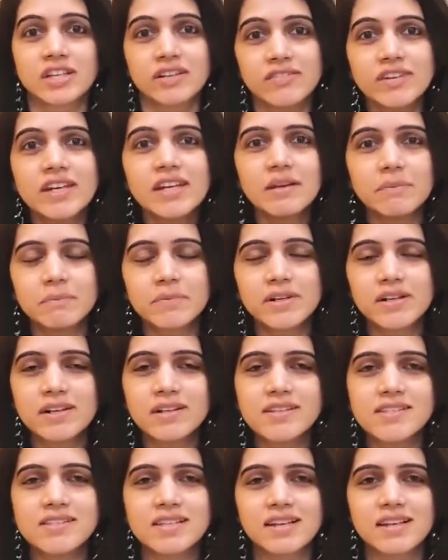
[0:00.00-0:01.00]
even April
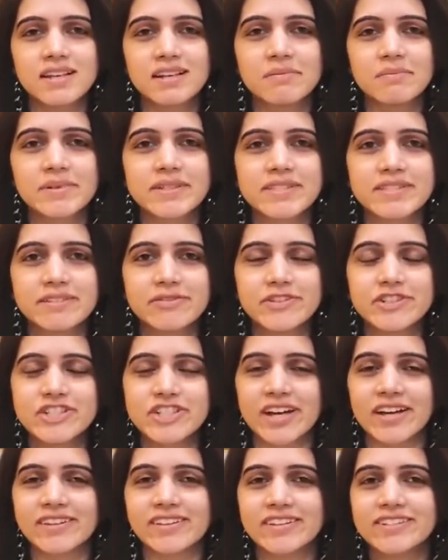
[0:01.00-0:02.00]
is a little busy for
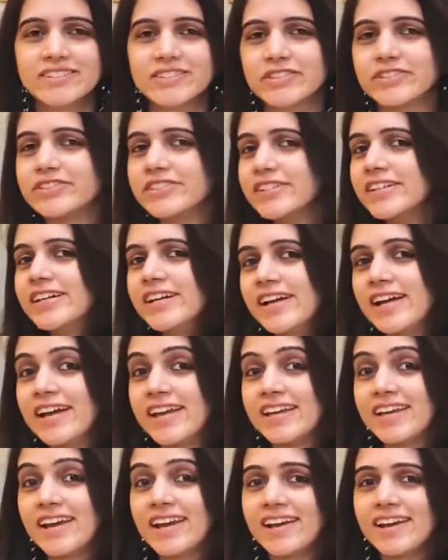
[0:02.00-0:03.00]
shadis. So
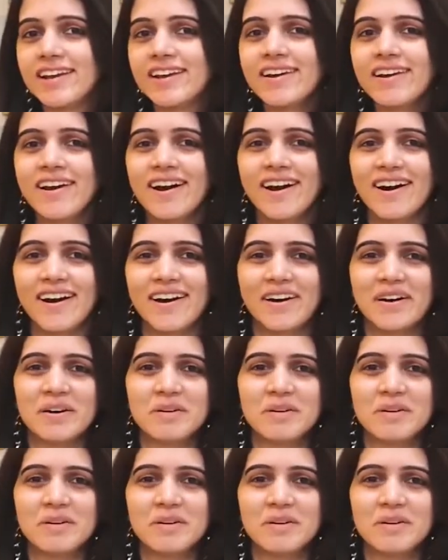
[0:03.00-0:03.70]
yeah,